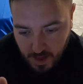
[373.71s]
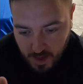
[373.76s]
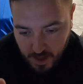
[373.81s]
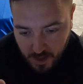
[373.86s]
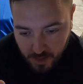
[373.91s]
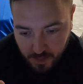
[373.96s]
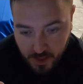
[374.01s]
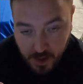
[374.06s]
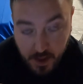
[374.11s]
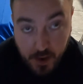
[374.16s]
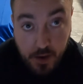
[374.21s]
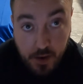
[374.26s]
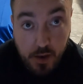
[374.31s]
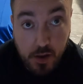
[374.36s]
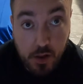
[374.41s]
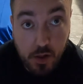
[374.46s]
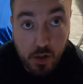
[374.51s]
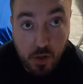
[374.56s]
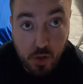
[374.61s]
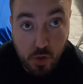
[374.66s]
and
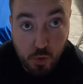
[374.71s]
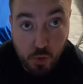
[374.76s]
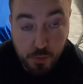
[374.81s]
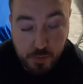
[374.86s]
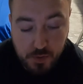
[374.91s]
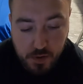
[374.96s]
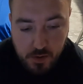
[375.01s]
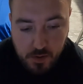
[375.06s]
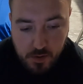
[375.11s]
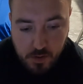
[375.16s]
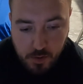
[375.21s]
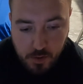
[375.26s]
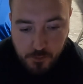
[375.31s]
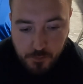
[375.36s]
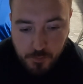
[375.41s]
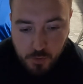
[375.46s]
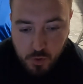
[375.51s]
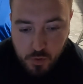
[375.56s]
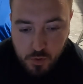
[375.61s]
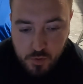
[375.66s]
then looped it to the
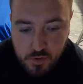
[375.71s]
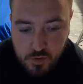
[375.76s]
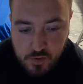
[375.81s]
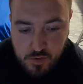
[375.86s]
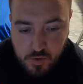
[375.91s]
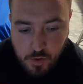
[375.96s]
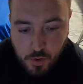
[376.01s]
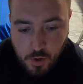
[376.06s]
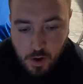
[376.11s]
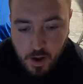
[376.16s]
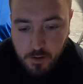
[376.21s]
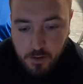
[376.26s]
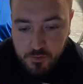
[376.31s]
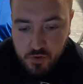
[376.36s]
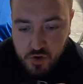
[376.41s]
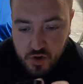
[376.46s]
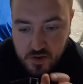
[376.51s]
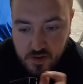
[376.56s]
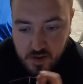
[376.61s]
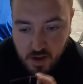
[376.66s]
fuse. So
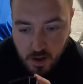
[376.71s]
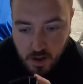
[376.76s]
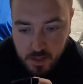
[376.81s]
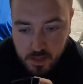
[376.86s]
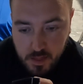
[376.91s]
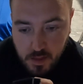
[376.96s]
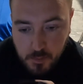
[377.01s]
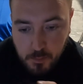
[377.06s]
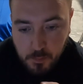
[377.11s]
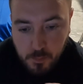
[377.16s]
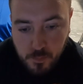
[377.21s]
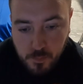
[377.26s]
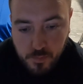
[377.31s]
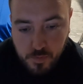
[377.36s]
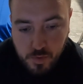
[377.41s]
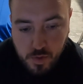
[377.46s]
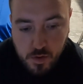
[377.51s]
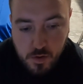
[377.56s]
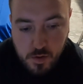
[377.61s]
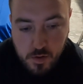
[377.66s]
I've just cut them
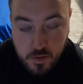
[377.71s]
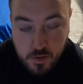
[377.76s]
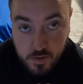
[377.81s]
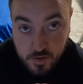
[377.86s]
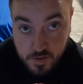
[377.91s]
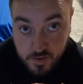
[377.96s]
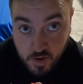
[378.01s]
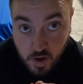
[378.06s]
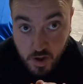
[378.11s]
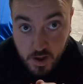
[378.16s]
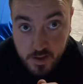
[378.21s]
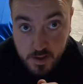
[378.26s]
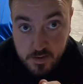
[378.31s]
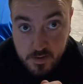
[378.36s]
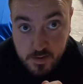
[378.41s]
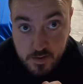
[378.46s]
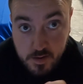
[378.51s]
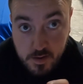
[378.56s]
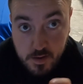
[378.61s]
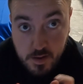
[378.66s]
to
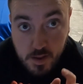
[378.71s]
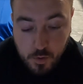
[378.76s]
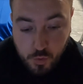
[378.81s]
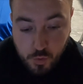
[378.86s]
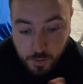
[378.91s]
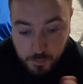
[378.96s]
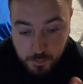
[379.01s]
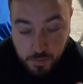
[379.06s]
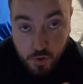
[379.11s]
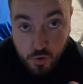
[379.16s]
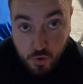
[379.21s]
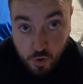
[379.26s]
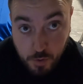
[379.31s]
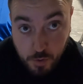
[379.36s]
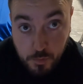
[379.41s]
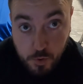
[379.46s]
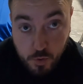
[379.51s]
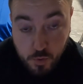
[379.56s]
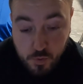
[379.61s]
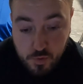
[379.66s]
size, crimped the
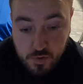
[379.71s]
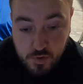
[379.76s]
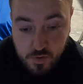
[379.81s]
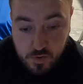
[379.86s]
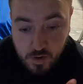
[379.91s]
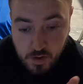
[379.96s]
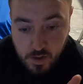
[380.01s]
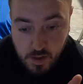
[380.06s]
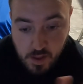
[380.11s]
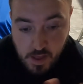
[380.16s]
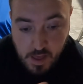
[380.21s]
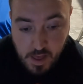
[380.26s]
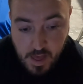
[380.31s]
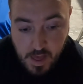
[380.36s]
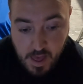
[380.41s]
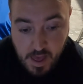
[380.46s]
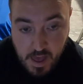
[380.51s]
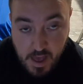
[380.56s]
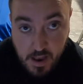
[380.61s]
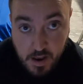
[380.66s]
terminals
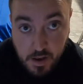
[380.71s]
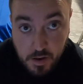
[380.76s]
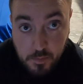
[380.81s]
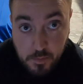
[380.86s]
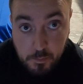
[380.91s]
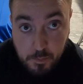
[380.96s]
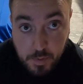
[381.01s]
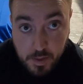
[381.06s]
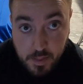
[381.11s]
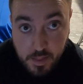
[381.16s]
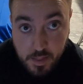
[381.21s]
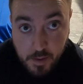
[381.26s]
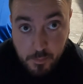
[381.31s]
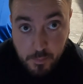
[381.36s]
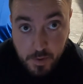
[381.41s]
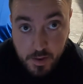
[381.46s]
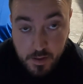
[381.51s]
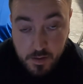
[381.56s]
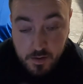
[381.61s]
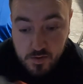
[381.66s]
and pinned
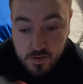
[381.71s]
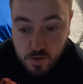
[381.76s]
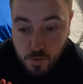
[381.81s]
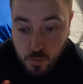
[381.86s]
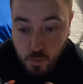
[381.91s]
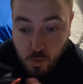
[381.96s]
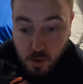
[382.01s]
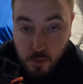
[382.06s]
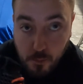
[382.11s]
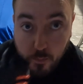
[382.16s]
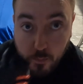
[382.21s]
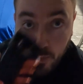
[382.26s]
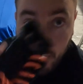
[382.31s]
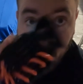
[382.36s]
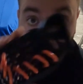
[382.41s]
them in. So